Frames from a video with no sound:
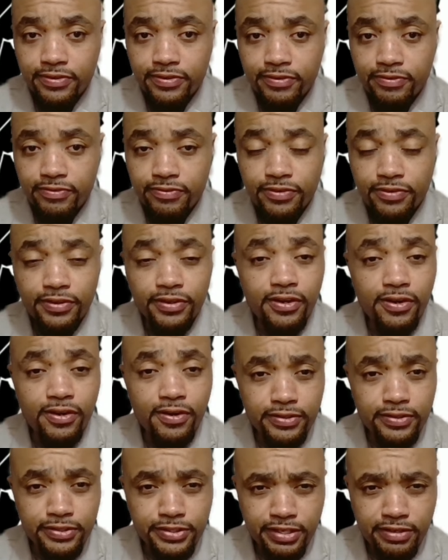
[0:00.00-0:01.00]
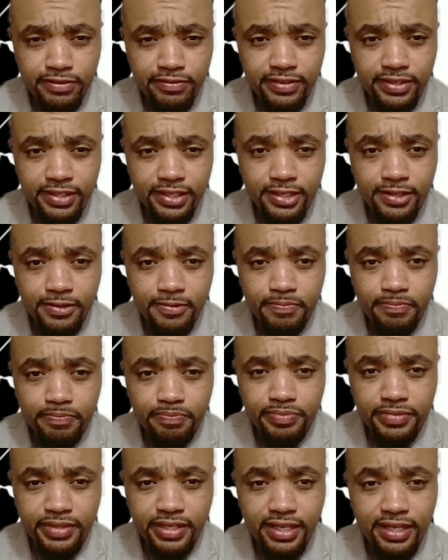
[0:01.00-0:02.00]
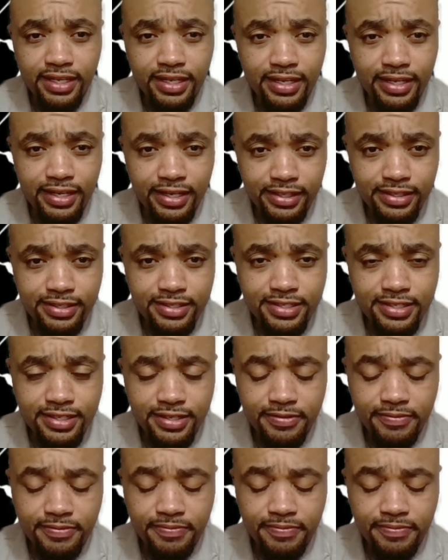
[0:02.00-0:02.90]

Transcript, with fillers: for longevity and legacy.